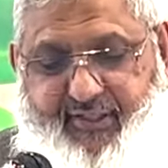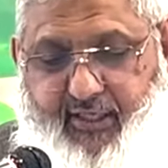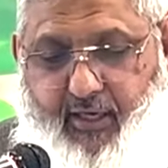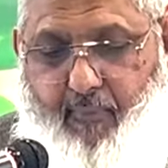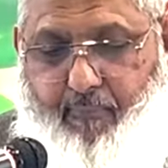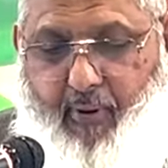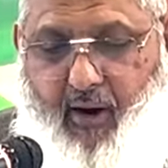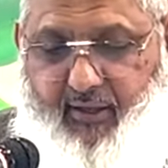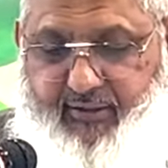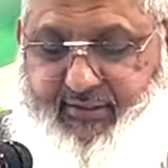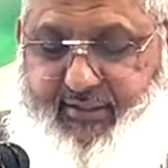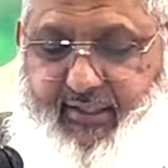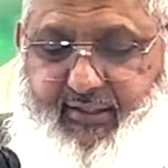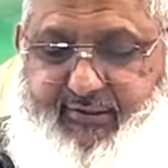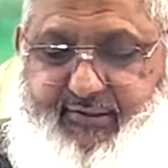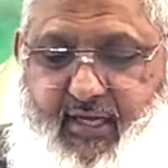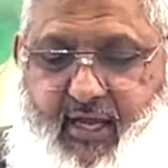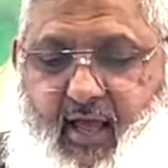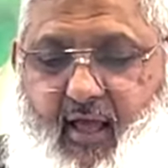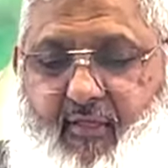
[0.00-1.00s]
senior parties
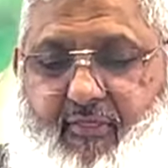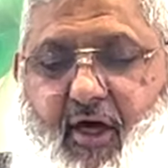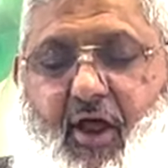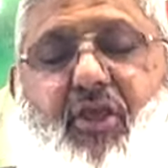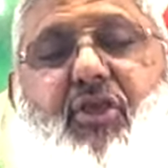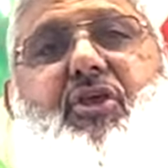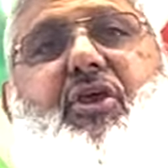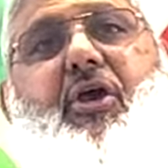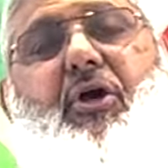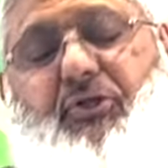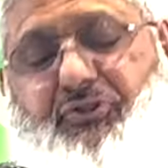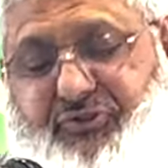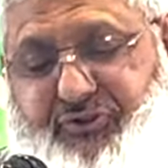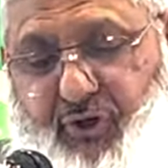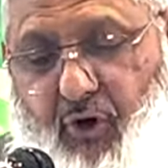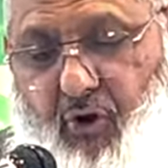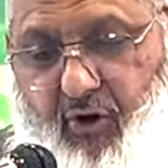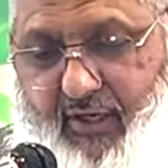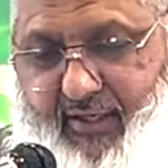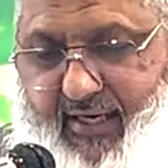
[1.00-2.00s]
that you
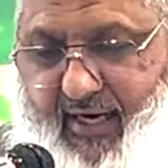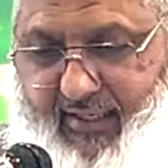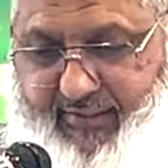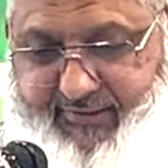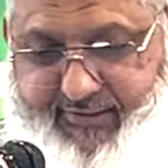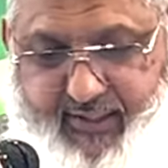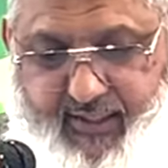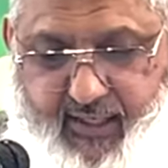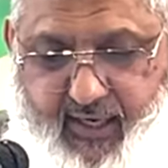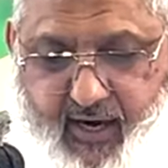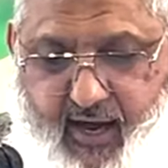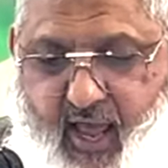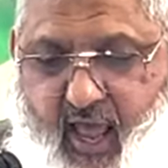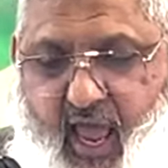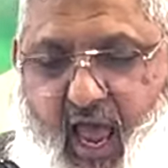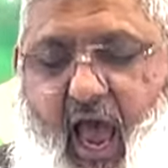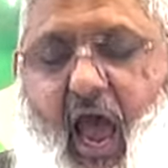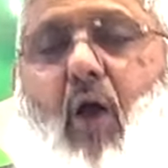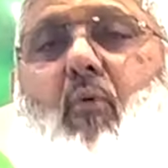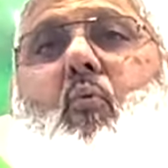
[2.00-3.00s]
sold
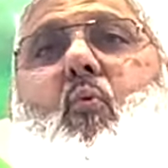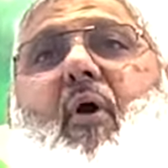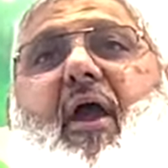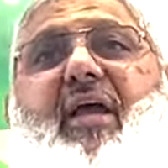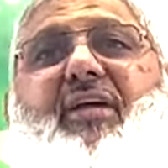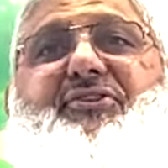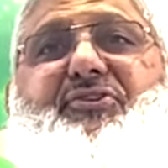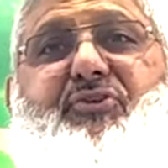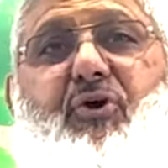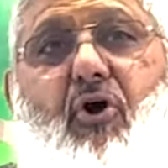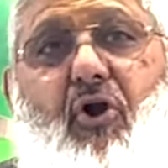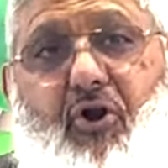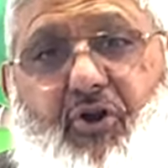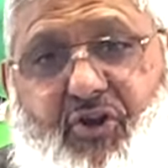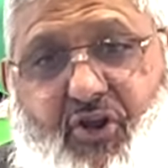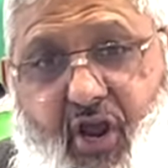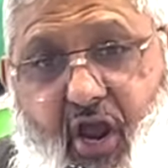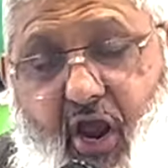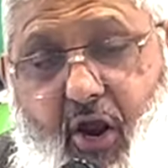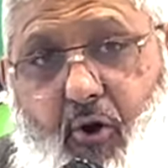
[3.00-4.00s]
Gaza and we sold
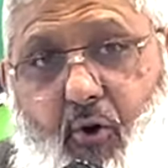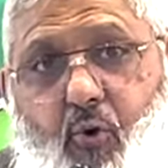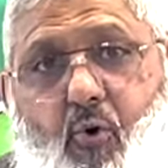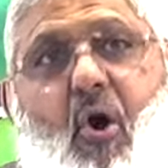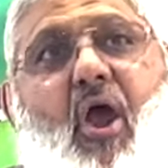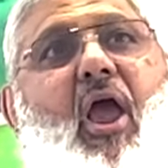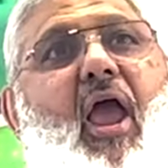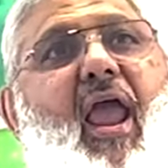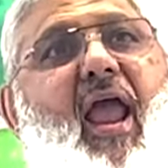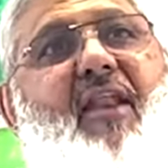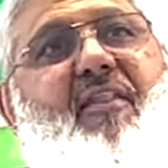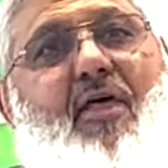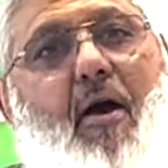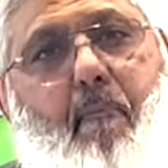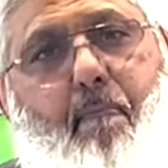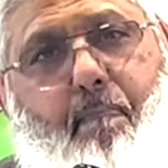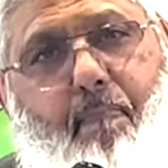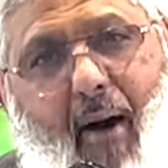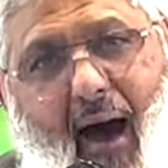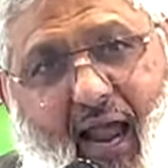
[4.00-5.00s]
you in the
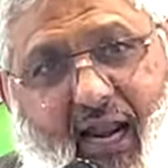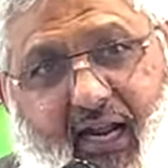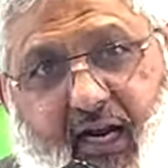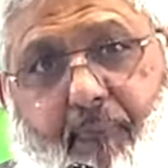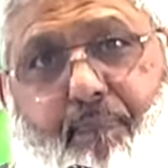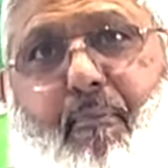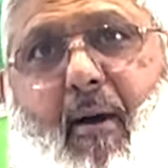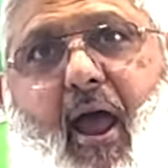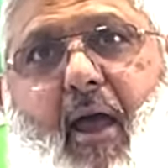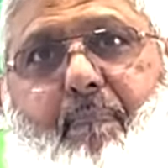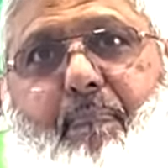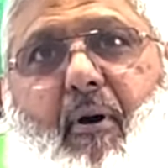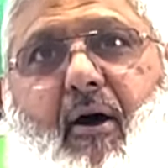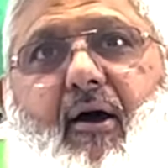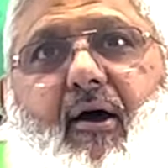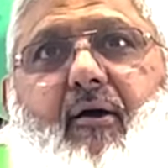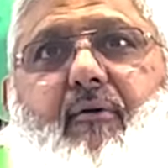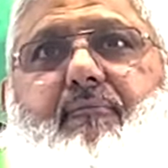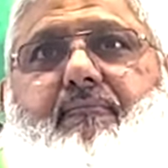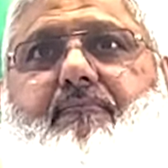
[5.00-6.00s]
ballot
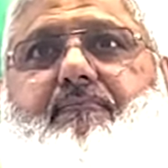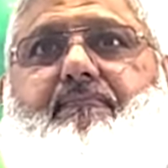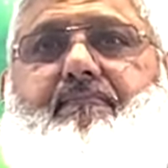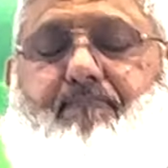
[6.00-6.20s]
paper.